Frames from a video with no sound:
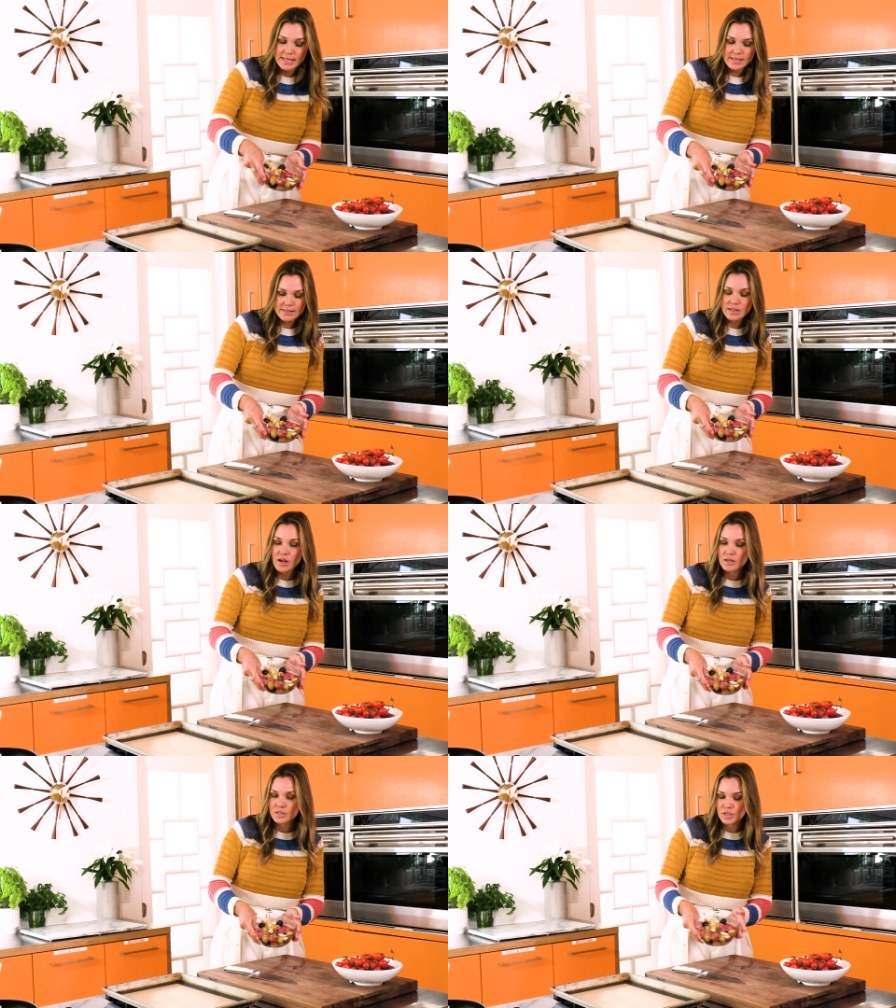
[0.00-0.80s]

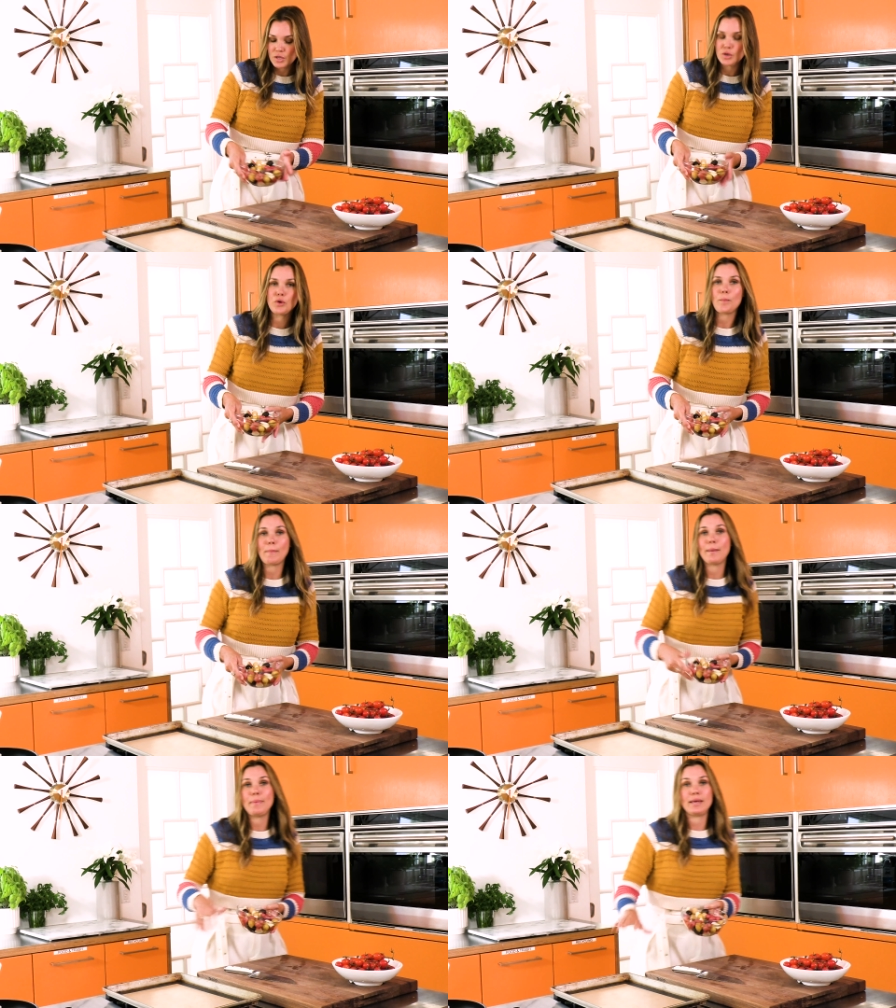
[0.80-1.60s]
these onto
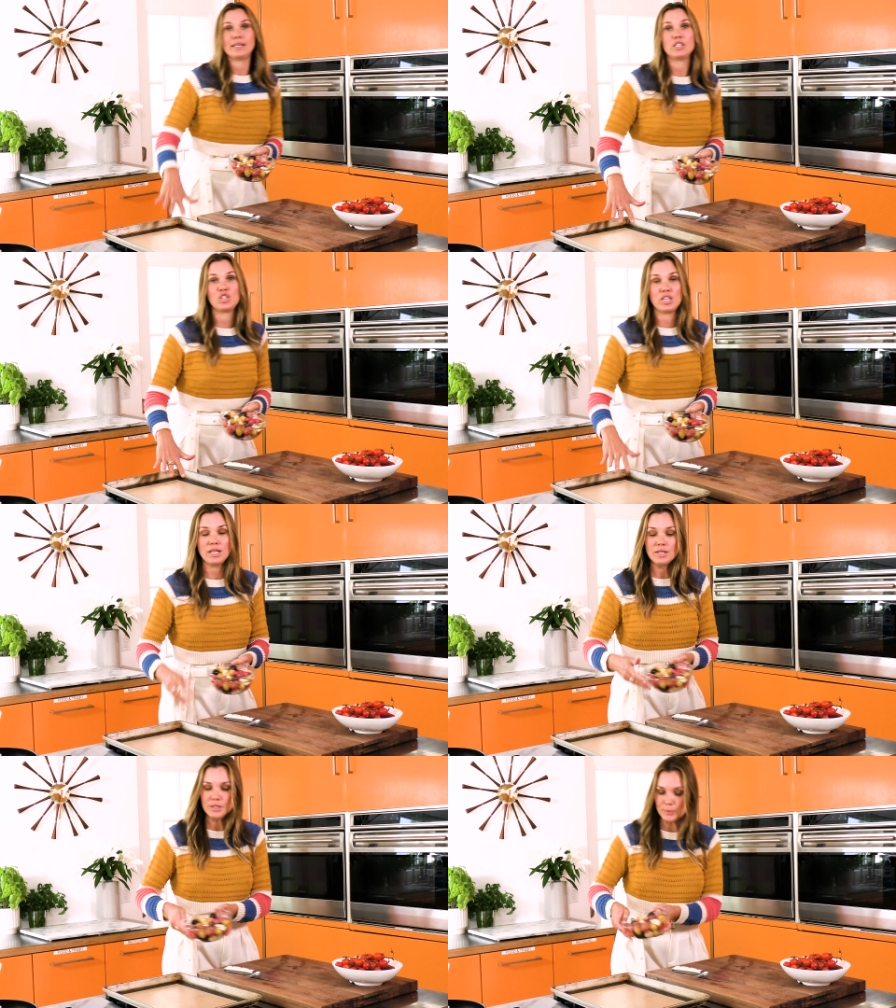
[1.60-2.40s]
my baking
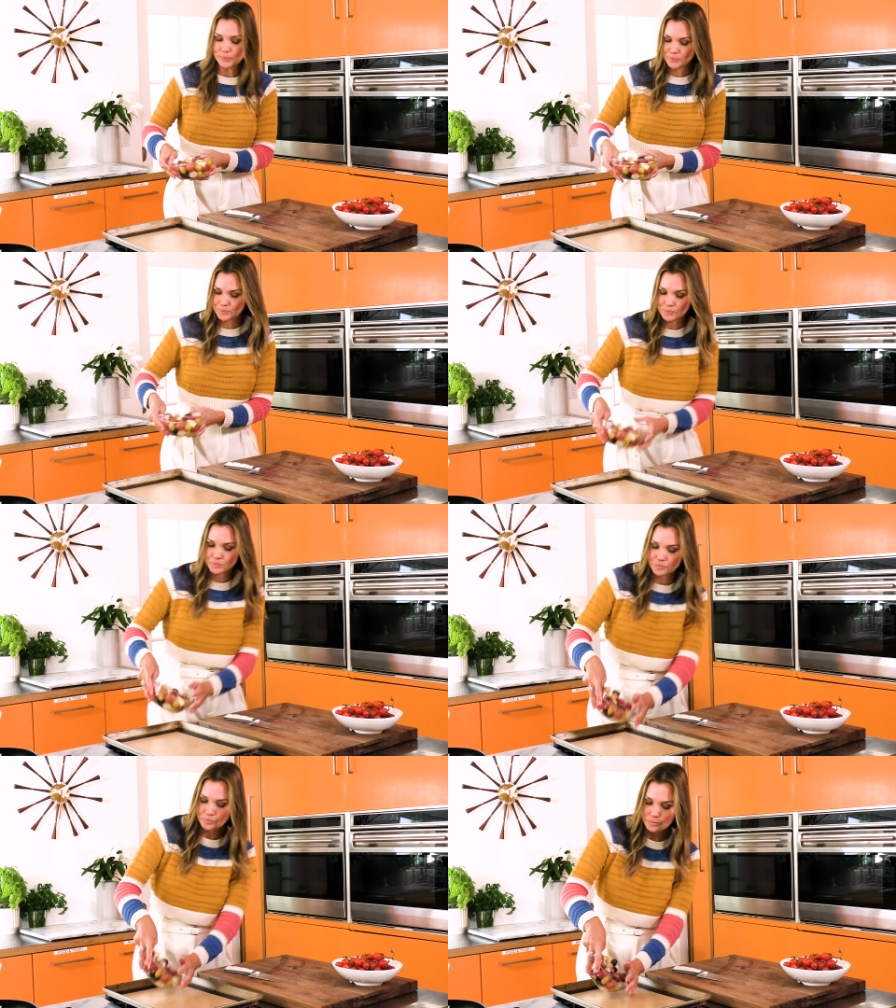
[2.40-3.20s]
sheet.
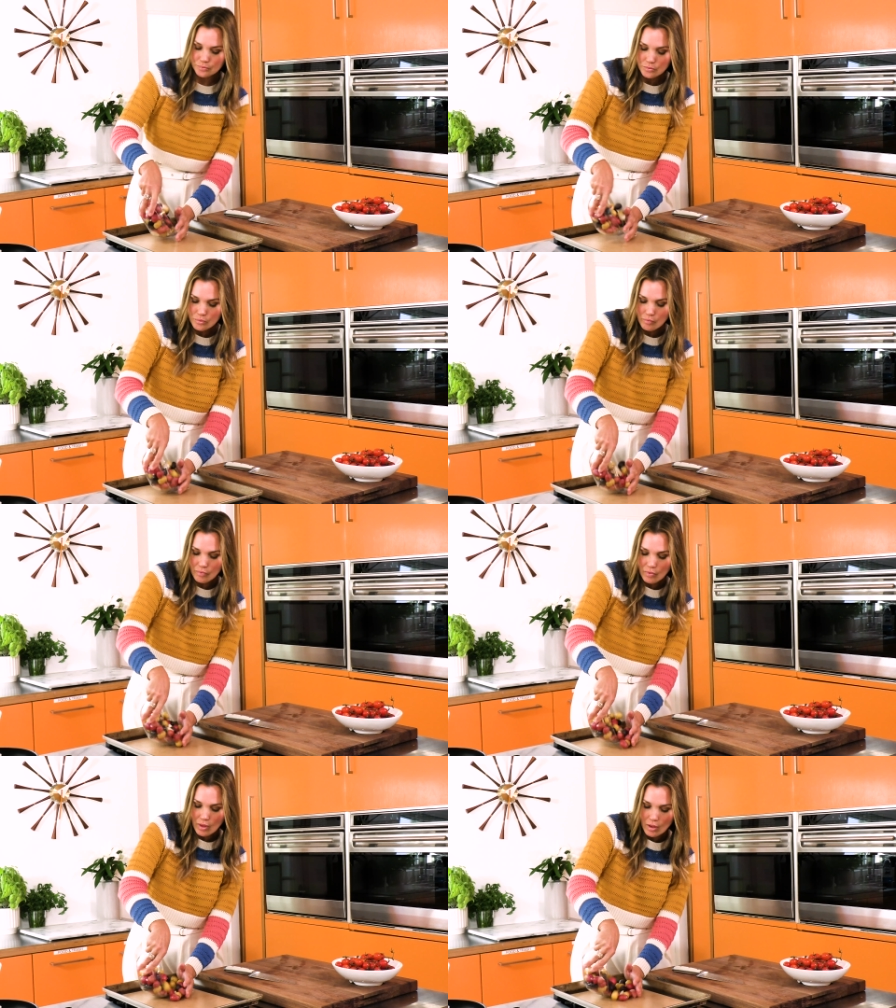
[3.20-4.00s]
I'm